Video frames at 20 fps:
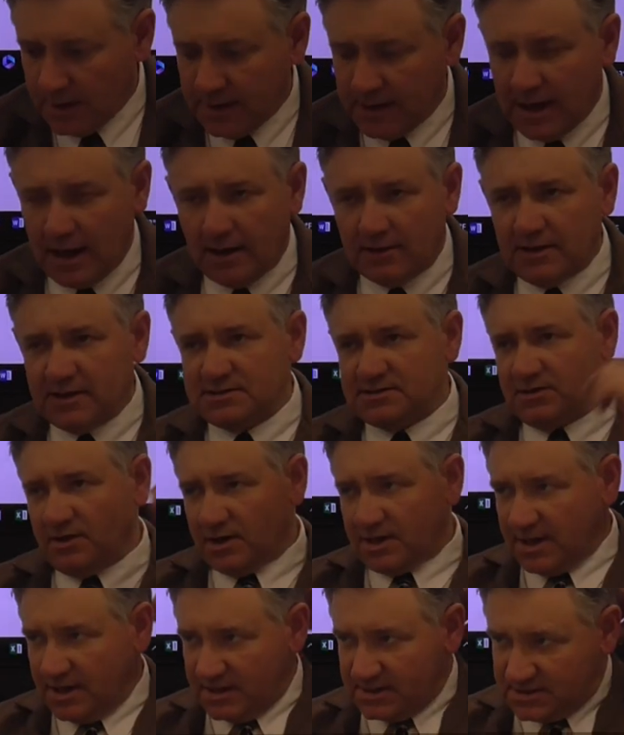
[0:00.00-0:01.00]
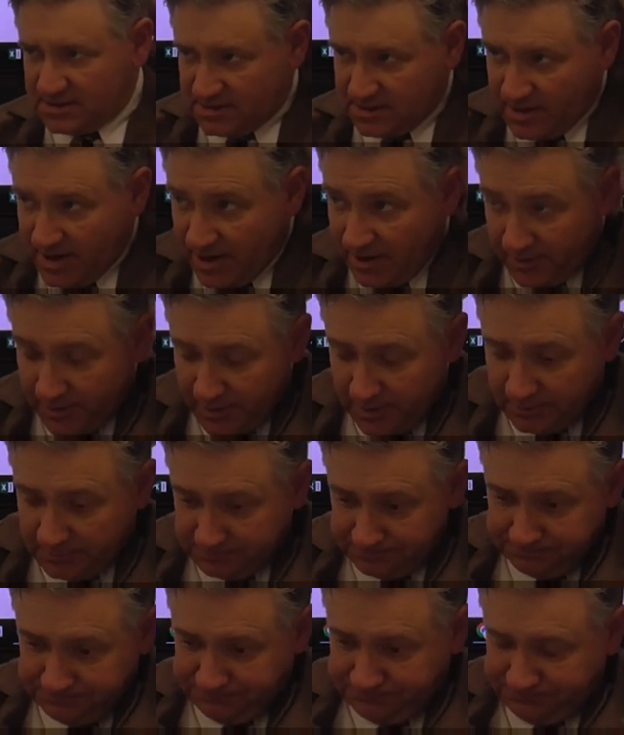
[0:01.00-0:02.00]
Now, let's look at a scenario.
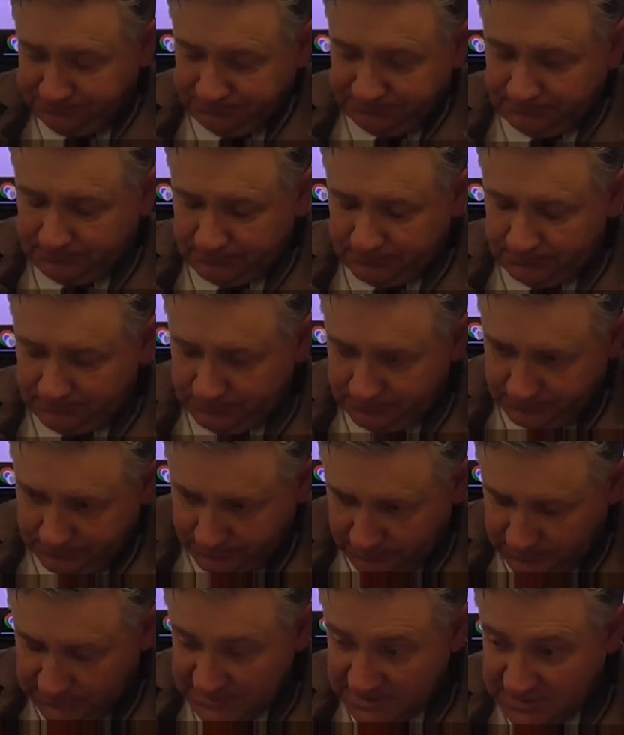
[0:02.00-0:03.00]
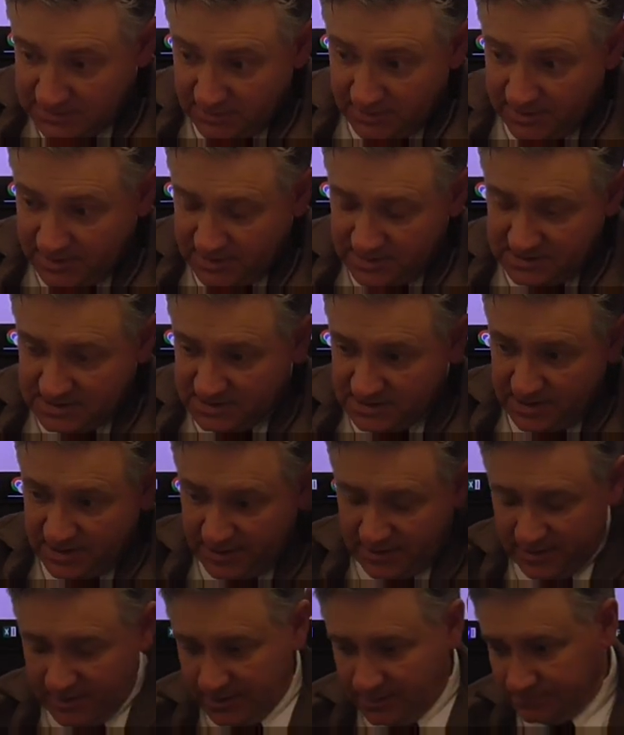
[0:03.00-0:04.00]
Let's look at a
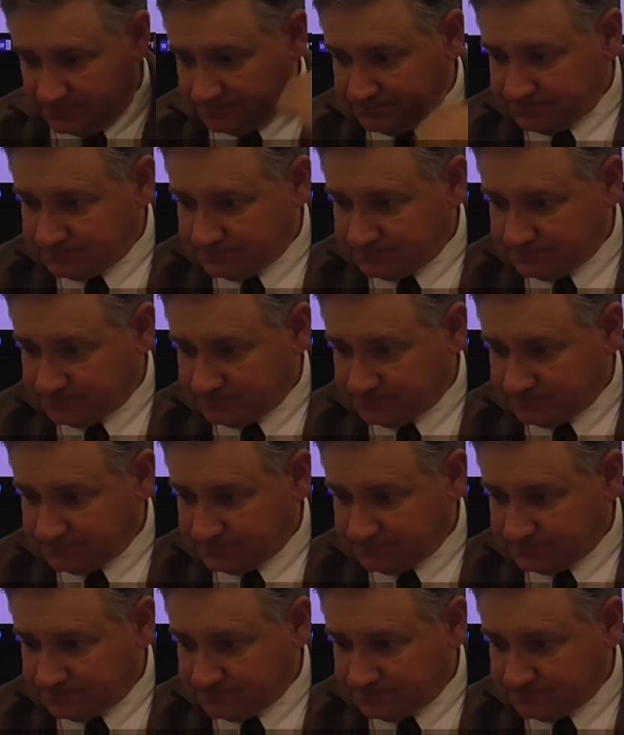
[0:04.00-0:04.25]
scenario.